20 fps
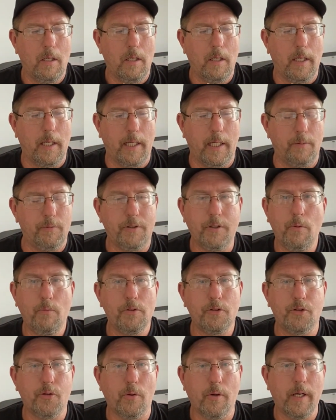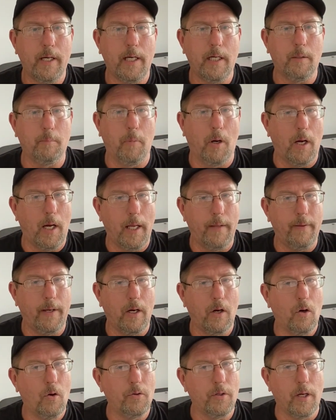And he was so intrigued by the
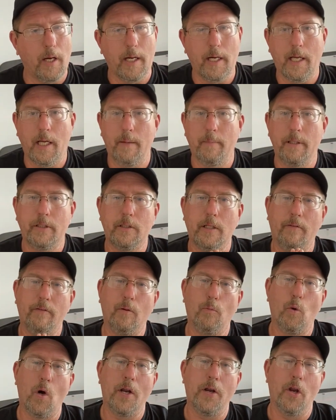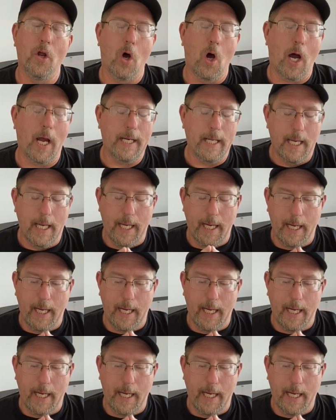aerodynamics of it and whatnot,